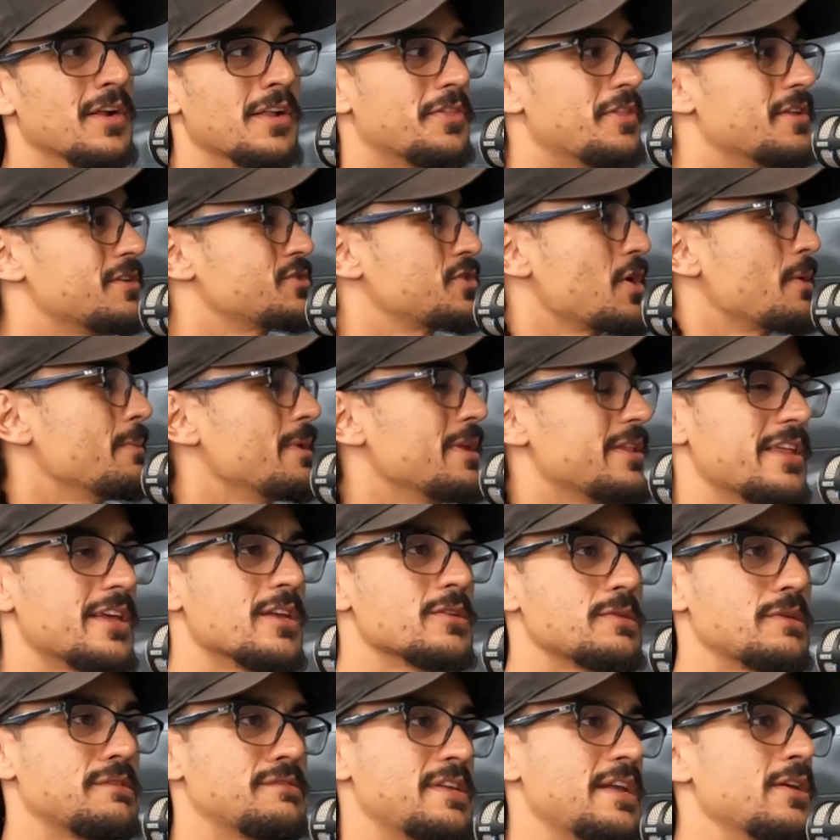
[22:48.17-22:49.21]
there's so many
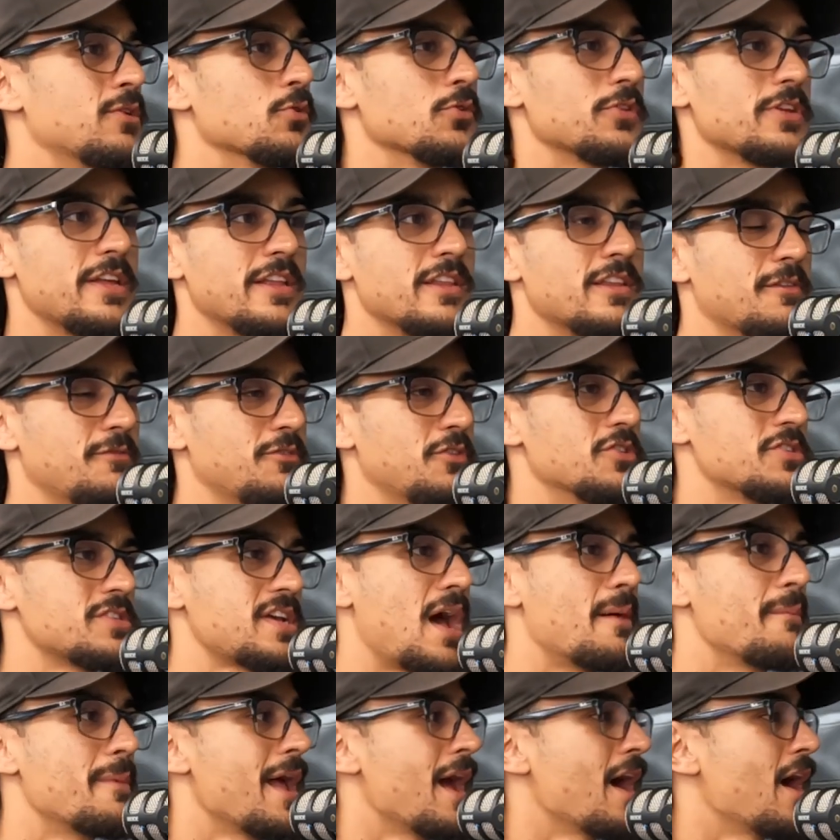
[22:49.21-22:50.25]
things. We've seen all the interviews
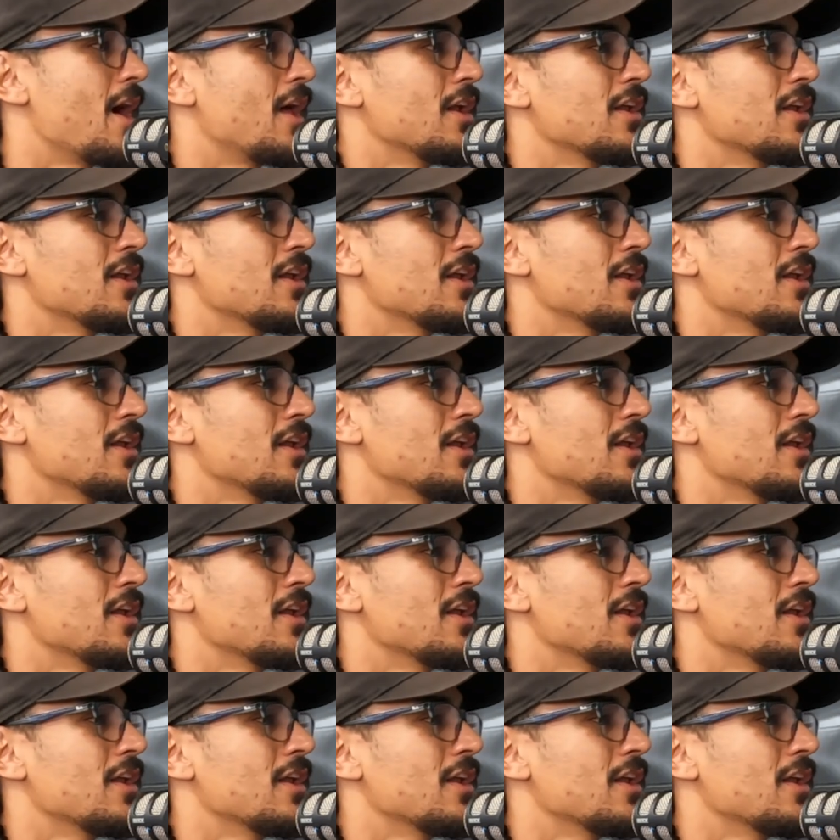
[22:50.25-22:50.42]
come out.